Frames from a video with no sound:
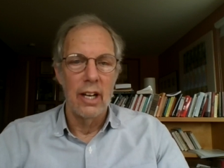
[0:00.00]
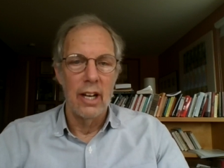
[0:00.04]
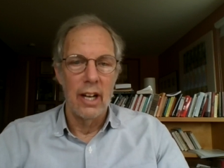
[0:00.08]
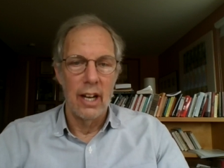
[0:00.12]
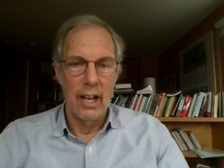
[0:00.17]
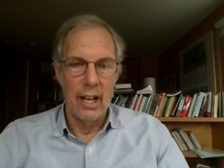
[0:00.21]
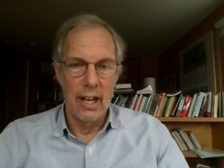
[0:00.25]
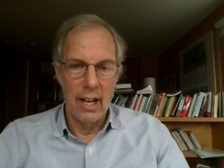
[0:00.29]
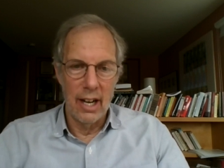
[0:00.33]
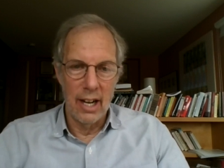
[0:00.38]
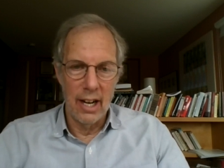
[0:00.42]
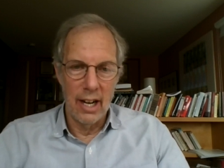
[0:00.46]

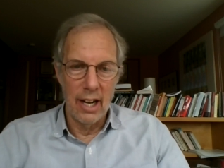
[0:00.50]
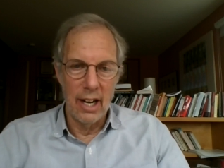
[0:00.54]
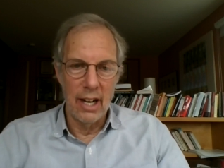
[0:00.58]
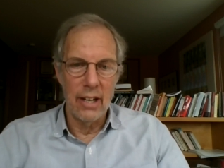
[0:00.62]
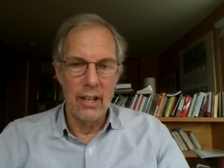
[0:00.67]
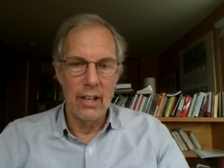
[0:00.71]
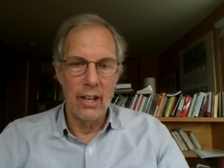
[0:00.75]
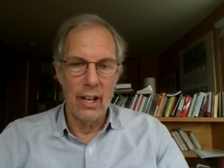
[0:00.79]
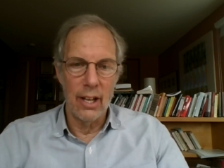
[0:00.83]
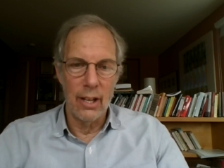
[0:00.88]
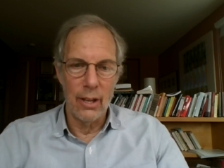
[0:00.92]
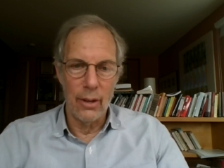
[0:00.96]
Uh,
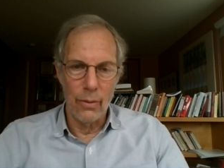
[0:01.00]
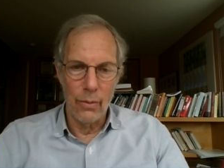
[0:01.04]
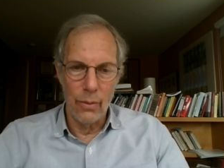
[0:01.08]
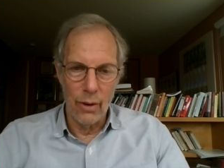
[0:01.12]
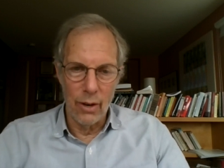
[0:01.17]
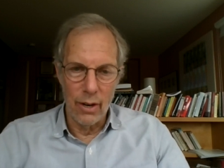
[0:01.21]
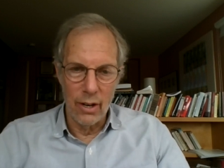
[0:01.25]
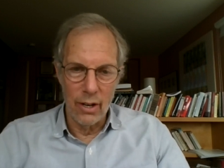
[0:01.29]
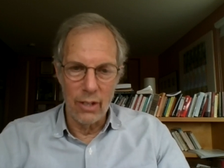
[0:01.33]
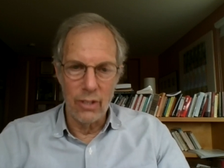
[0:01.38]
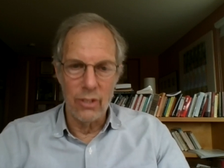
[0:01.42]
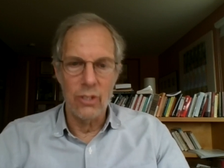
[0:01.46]
in other
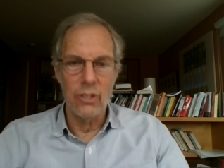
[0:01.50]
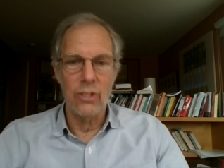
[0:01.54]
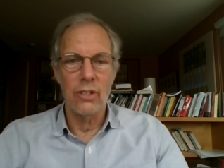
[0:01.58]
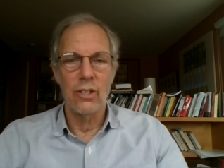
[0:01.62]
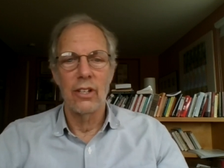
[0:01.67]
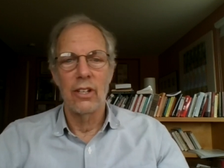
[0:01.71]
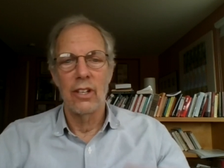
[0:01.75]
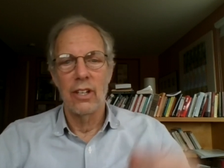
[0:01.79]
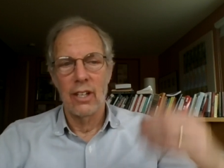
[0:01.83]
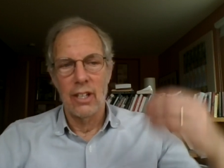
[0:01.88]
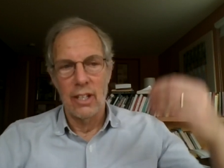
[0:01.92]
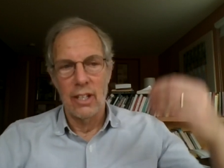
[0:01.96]
words,
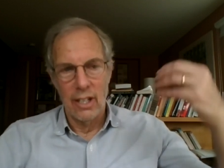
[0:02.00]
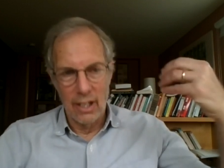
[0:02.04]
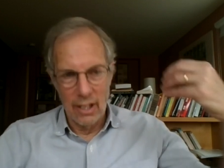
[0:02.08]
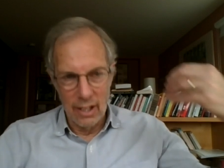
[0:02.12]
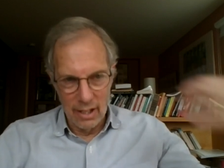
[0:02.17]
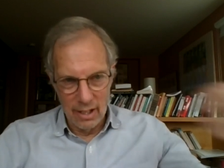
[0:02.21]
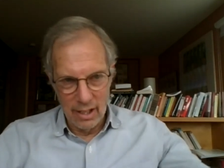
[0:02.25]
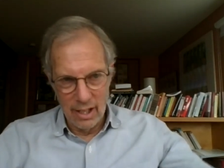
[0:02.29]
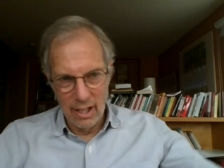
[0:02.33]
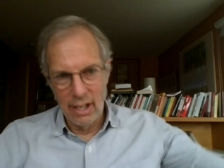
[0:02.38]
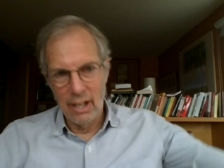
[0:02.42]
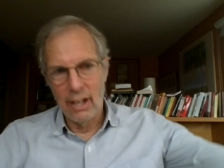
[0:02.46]

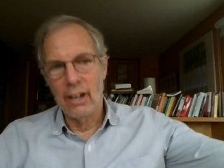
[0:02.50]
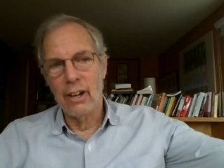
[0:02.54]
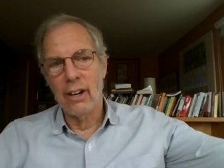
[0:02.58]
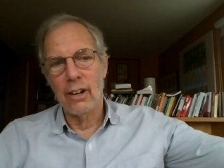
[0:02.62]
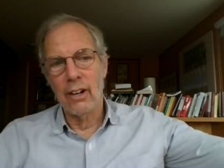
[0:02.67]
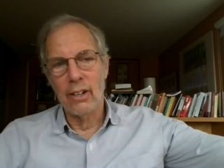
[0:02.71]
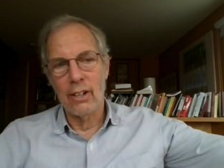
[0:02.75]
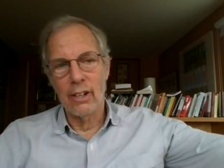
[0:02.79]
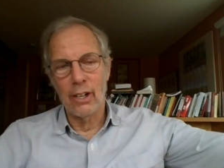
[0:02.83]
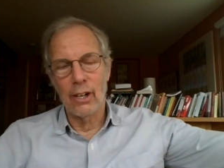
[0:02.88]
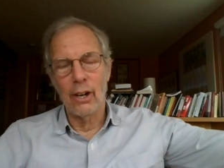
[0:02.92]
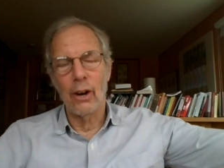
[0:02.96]

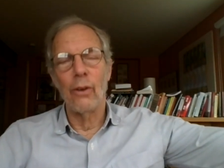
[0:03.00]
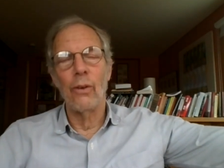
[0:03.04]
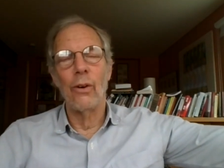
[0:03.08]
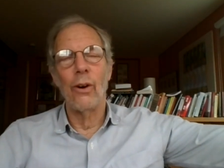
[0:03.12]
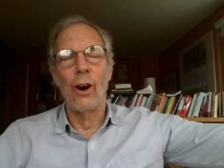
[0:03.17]
here, go